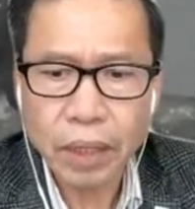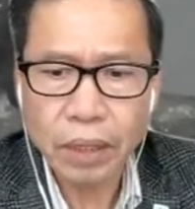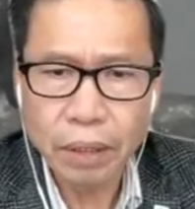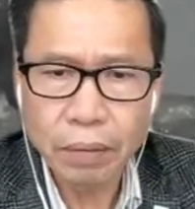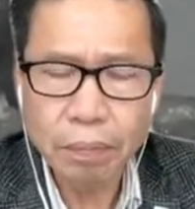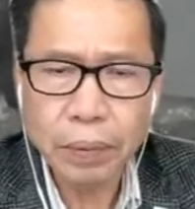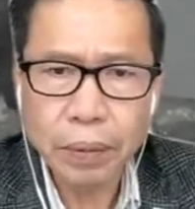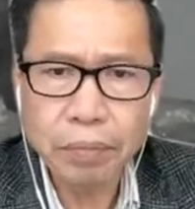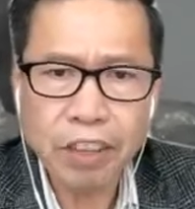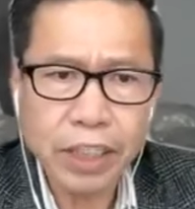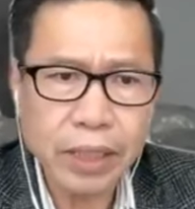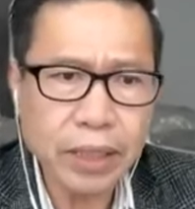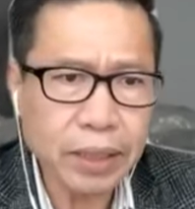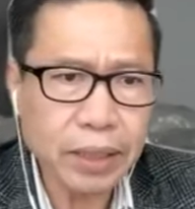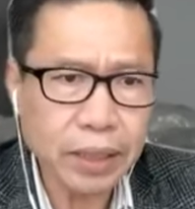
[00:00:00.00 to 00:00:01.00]

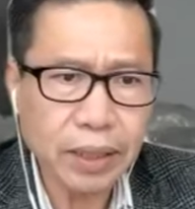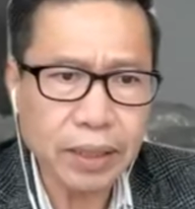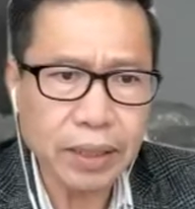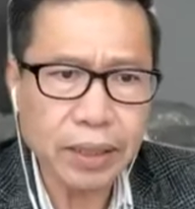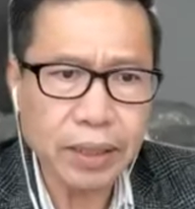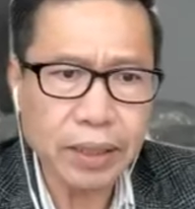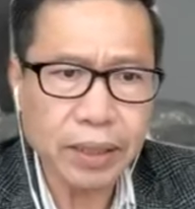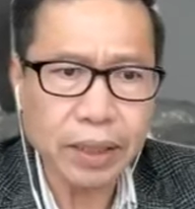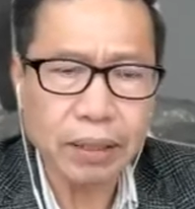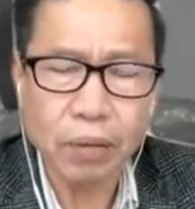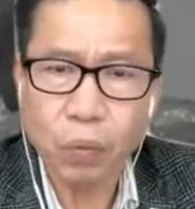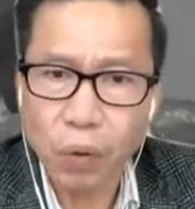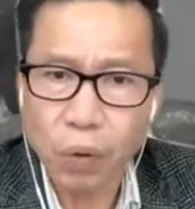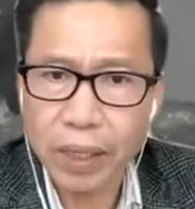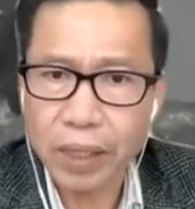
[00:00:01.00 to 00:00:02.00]
implement the
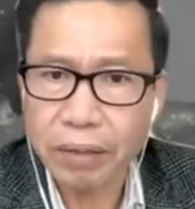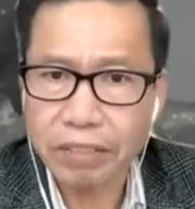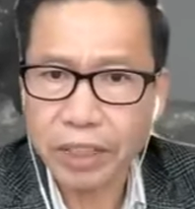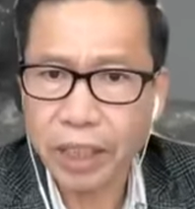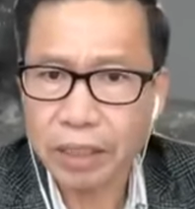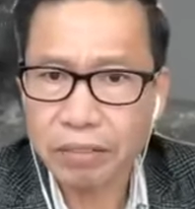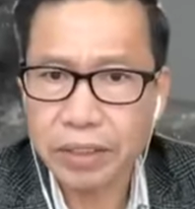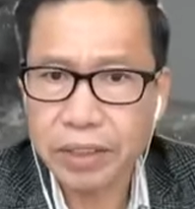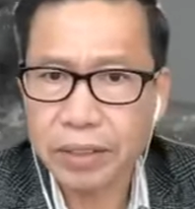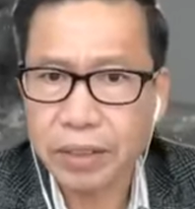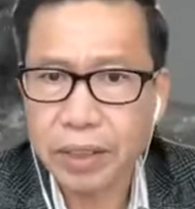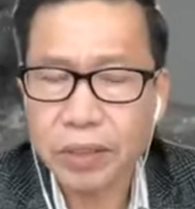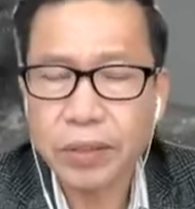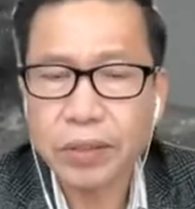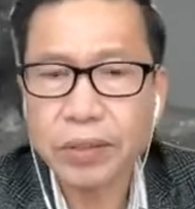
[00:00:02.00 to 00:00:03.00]
wildlife recovery
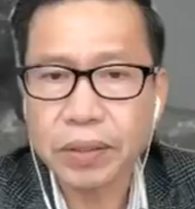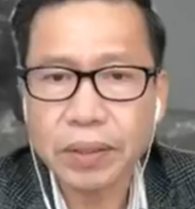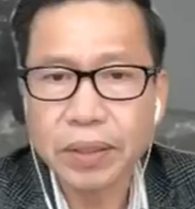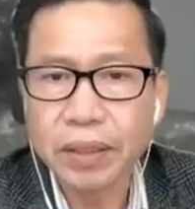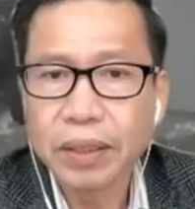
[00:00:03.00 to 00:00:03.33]
zones,